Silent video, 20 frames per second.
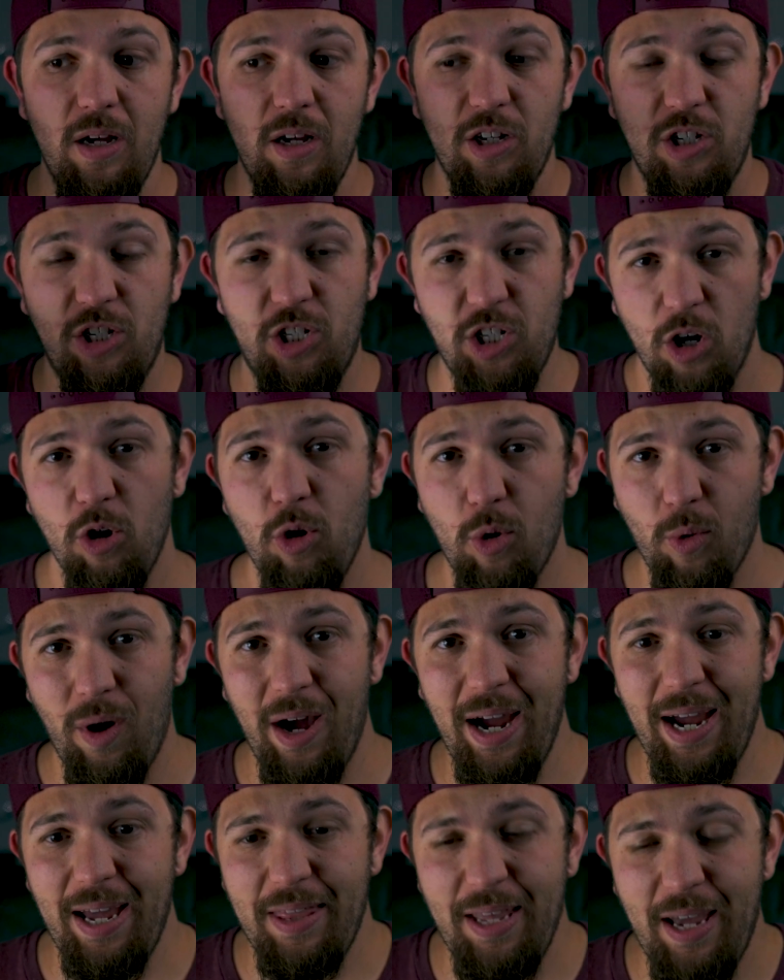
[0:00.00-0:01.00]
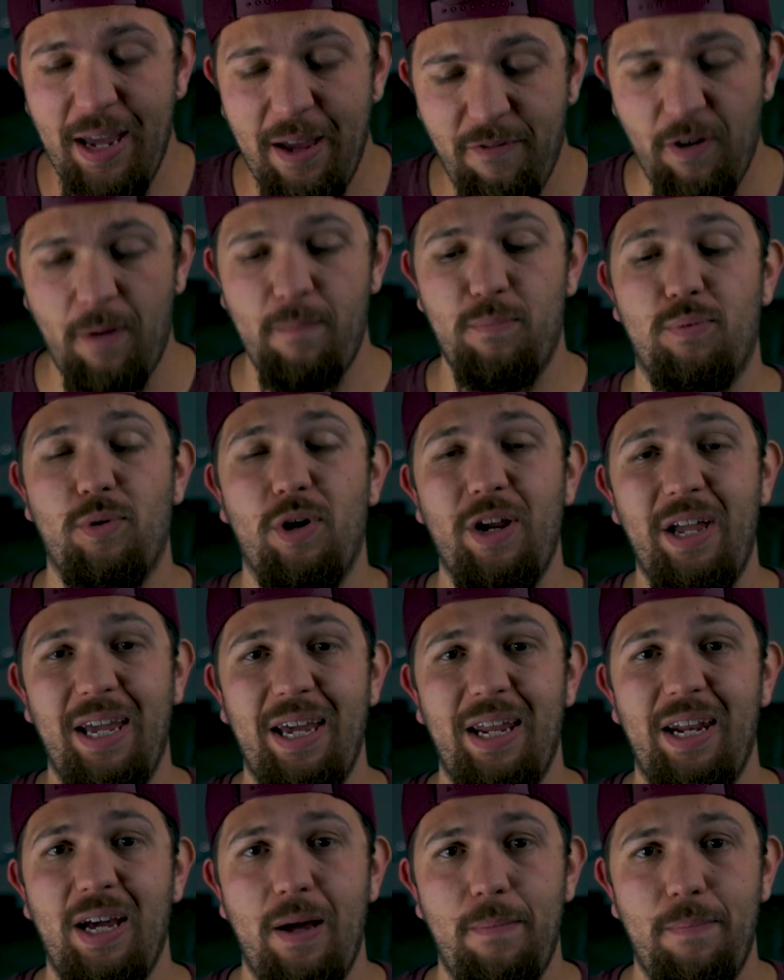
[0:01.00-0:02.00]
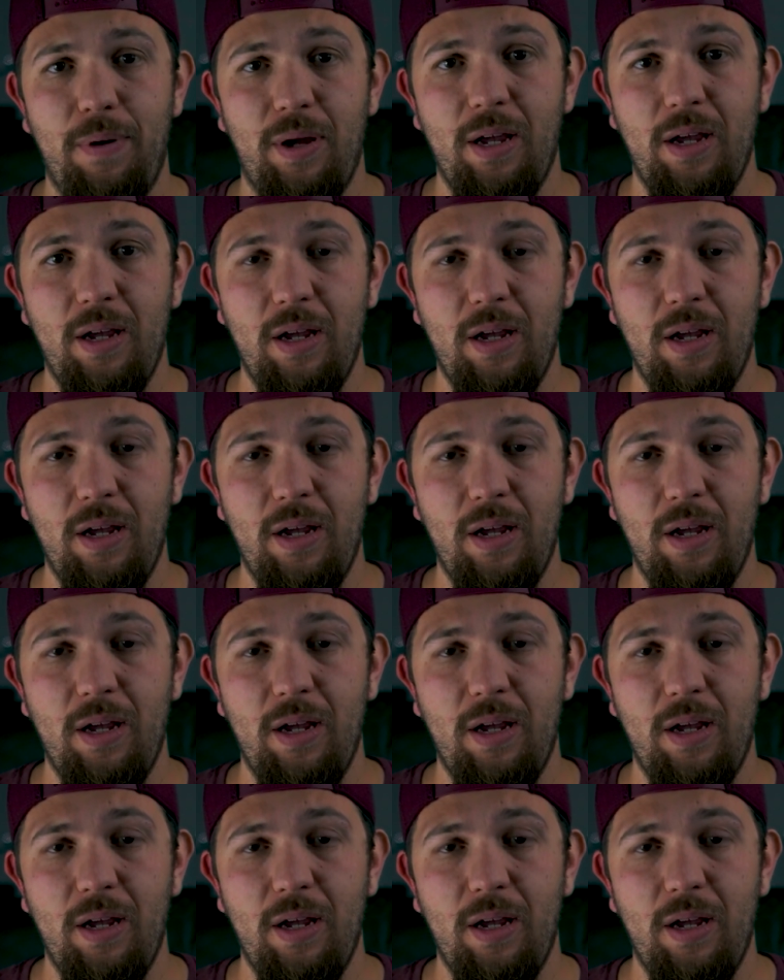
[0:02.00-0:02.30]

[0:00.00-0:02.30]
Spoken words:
so quiet that if I bring it up,